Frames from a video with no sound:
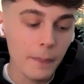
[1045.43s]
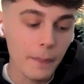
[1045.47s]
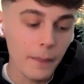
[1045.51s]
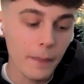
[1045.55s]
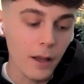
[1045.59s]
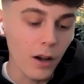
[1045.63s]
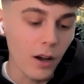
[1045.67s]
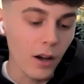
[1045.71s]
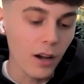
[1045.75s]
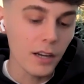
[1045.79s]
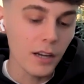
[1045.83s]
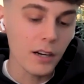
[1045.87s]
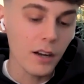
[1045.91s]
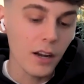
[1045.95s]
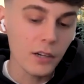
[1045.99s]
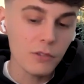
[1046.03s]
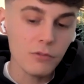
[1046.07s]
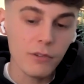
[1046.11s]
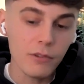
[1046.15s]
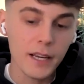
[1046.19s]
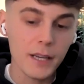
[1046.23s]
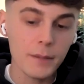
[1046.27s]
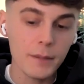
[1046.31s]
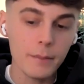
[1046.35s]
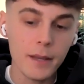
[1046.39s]
I'd
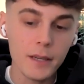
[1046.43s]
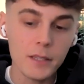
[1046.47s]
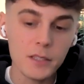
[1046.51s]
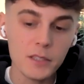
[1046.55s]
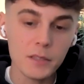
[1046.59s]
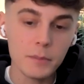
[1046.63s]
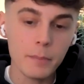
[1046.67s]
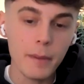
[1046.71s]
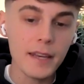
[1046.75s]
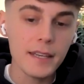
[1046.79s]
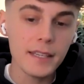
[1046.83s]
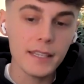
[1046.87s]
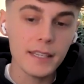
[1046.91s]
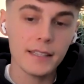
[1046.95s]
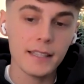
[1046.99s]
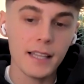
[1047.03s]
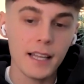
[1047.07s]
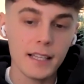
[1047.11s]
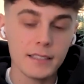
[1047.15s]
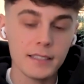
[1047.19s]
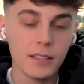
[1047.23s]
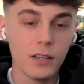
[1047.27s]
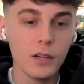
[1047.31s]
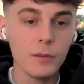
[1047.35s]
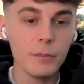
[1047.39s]
recommend spending
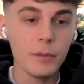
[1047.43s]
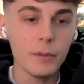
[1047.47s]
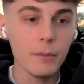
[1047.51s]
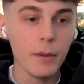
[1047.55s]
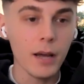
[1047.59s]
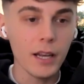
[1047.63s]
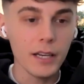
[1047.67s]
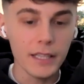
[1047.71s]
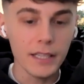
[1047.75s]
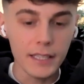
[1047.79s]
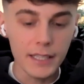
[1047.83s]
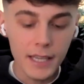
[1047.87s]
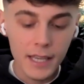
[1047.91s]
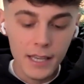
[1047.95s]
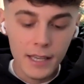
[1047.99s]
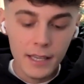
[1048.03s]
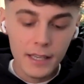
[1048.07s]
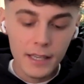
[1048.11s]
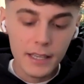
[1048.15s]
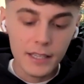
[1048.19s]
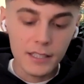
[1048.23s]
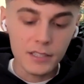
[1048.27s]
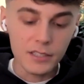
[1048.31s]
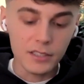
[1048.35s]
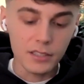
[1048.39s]
that time and money
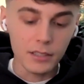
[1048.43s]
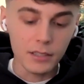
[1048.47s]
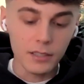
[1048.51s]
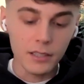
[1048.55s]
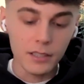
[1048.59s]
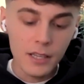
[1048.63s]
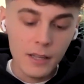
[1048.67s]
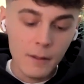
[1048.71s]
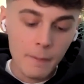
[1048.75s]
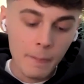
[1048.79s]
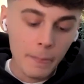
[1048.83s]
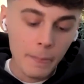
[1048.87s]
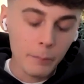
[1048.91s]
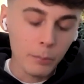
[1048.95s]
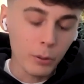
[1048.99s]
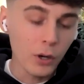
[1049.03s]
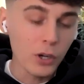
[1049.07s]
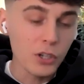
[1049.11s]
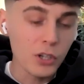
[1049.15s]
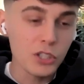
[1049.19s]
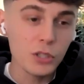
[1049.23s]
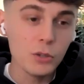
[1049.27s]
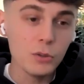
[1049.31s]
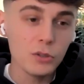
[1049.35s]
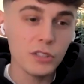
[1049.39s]
into
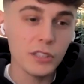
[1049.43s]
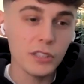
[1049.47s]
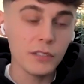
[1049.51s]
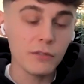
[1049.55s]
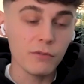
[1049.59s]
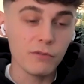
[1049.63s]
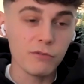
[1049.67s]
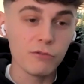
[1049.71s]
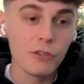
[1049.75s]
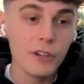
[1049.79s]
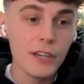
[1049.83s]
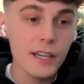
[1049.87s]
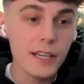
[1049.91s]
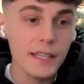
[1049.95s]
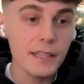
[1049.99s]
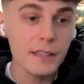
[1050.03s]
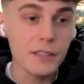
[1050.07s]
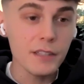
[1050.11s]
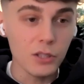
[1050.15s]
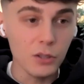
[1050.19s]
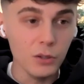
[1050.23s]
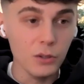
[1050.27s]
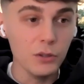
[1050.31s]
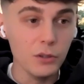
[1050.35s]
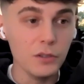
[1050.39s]
producing really
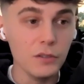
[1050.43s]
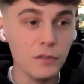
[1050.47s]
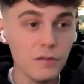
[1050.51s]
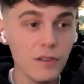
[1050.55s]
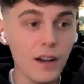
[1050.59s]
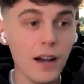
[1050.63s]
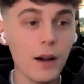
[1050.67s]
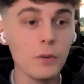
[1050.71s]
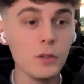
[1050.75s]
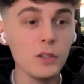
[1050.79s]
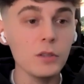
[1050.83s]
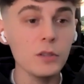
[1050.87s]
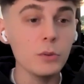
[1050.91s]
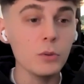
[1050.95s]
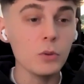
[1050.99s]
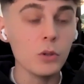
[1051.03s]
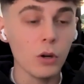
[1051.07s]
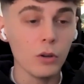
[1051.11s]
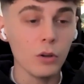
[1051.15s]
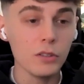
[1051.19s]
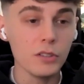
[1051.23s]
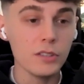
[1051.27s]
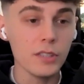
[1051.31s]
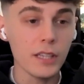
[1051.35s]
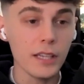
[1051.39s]
good, valuable
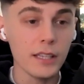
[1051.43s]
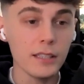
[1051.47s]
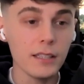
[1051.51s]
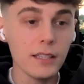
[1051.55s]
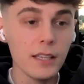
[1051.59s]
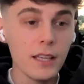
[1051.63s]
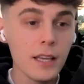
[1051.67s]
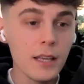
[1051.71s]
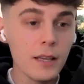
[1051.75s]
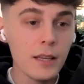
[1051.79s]
content.